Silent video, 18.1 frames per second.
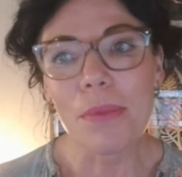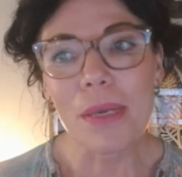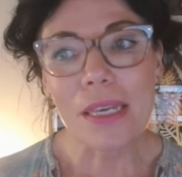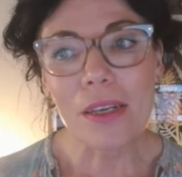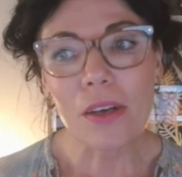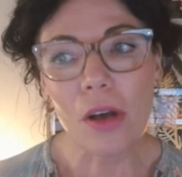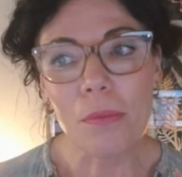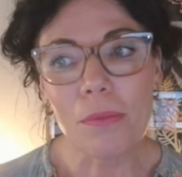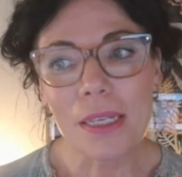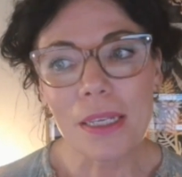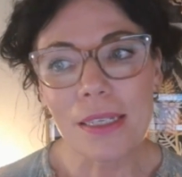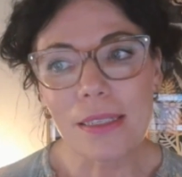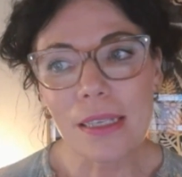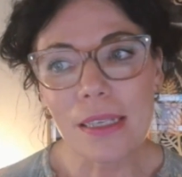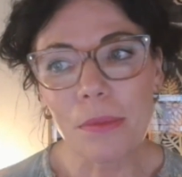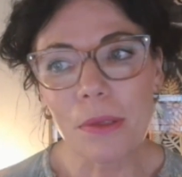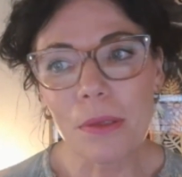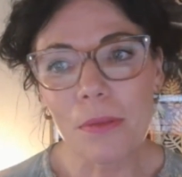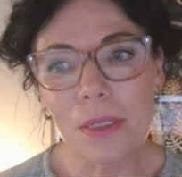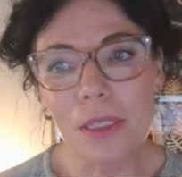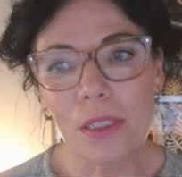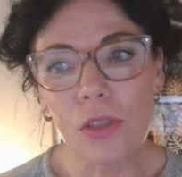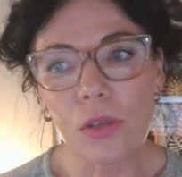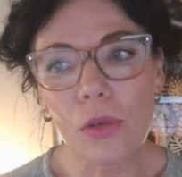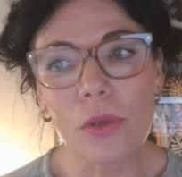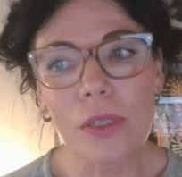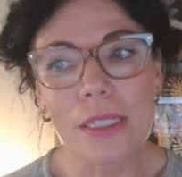A B-complex
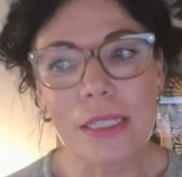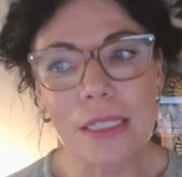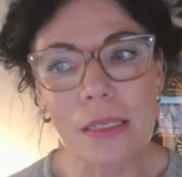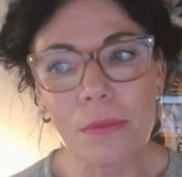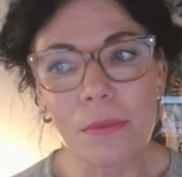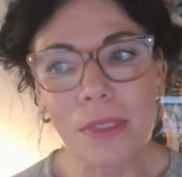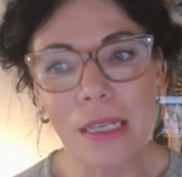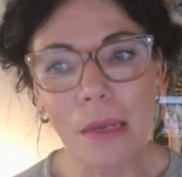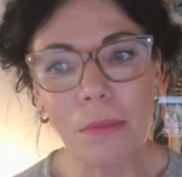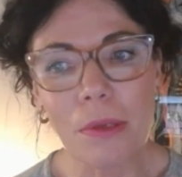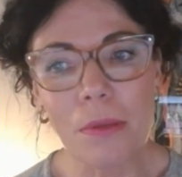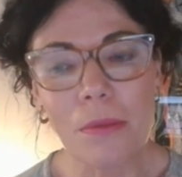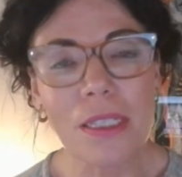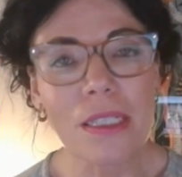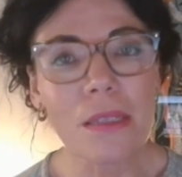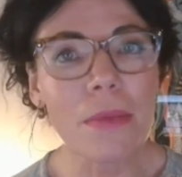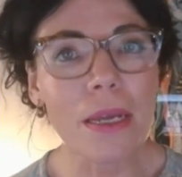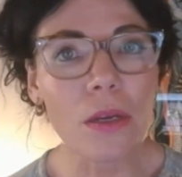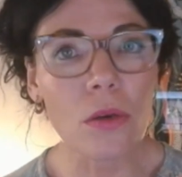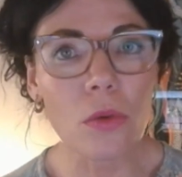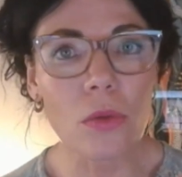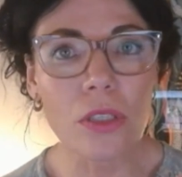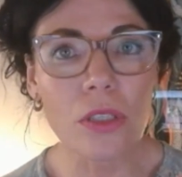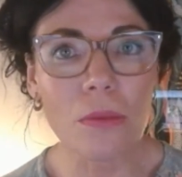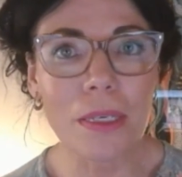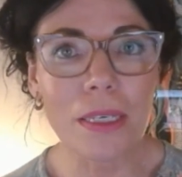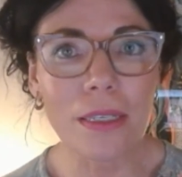supplement or a DIM supplement may
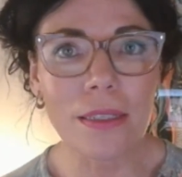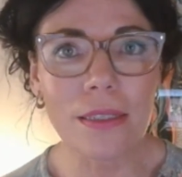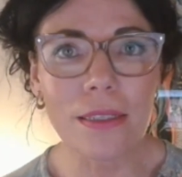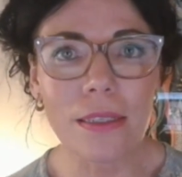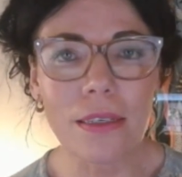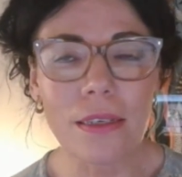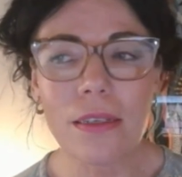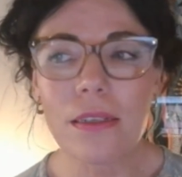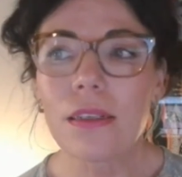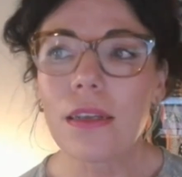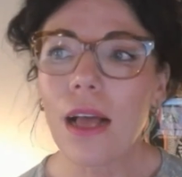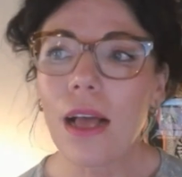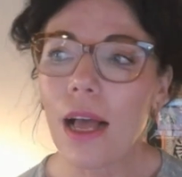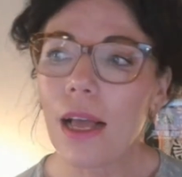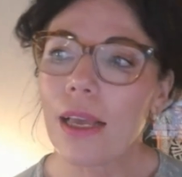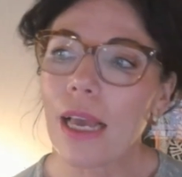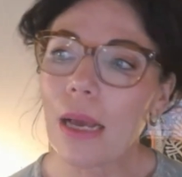also be considered.